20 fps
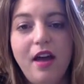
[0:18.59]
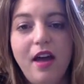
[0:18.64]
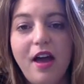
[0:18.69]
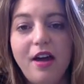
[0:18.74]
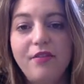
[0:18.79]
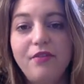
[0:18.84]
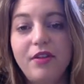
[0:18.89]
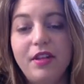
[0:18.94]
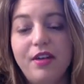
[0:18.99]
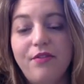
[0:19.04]

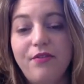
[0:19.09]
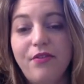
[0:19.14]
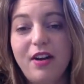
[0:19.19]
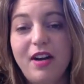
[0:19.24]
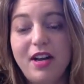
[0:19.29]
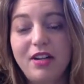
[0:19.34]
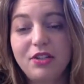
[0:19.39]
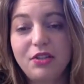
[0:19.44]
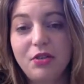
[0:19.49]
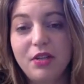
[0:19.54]
and for the
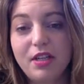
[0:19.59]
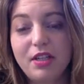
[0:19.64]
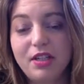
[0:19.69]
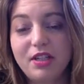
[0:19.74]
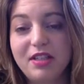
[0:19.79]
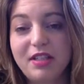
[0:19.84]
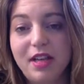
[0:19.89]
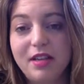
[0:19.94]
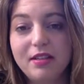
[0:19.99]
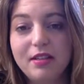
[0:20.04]
financial year
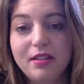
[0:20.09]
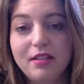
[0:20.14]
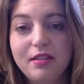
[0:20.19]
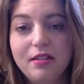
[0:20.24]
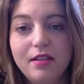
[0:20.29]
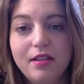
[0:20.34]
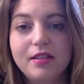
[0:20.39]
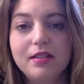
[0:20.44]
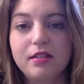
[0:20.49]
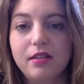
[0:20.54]
just ended,
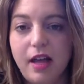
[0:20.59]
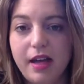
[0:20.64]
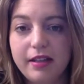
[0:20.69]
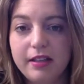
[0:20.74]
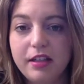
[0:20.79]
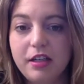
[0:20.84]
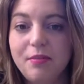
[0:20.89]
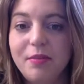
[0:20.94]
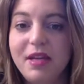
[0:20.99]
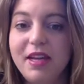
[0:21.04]
it's
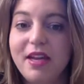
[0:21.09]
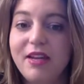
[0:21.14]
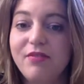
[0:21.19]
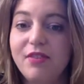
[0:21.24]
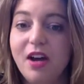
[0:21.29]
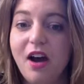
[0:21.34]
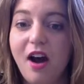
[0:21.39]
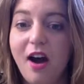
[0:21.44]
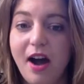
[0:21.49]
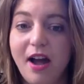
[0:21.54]
likely to be
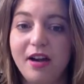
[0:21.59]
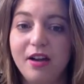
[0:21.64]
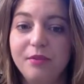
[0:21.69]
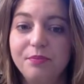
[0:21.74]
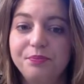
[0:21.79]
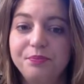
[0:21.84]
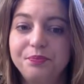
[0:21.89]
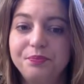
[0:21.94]
even higher.